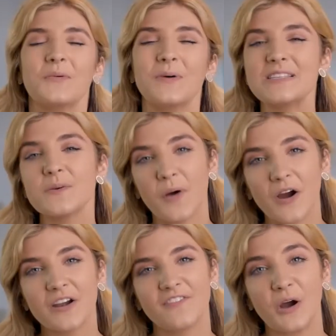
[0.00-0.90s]
Once a
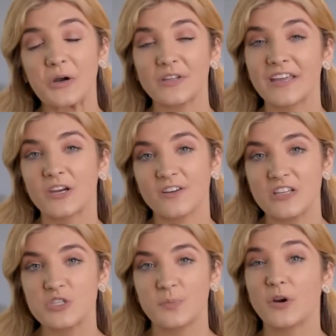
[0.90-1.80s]
part of our early
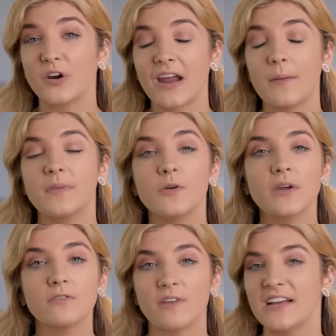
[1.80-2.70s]
intervention program, you
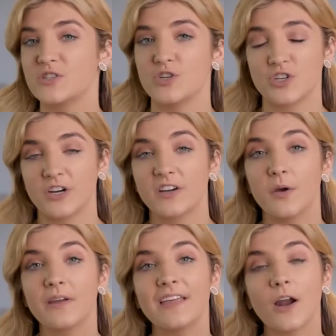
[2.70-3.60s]
can rest assured
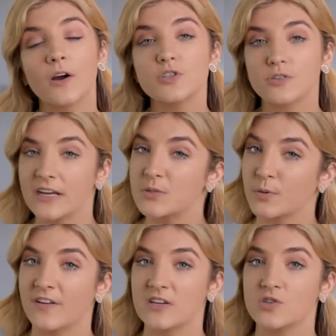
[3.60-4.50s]
knowing that our trained
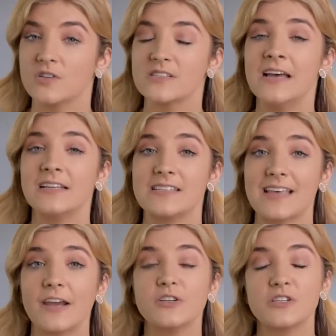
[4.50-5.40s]
professionals
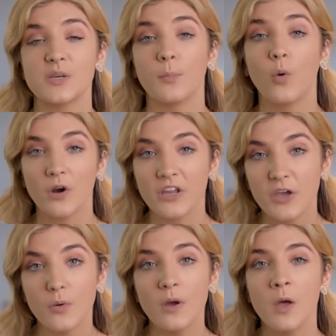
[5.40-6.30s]
desire to support
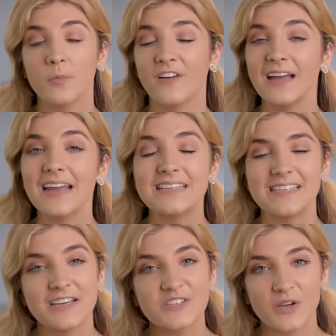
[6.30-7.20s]
you, provide
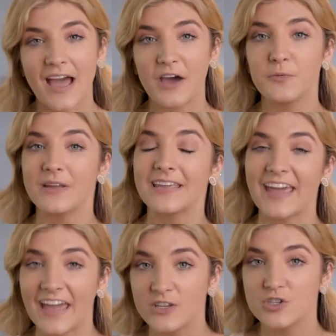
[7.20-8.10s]
ideas on how to
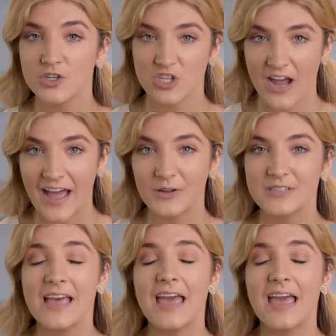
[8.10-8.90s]
engage your child,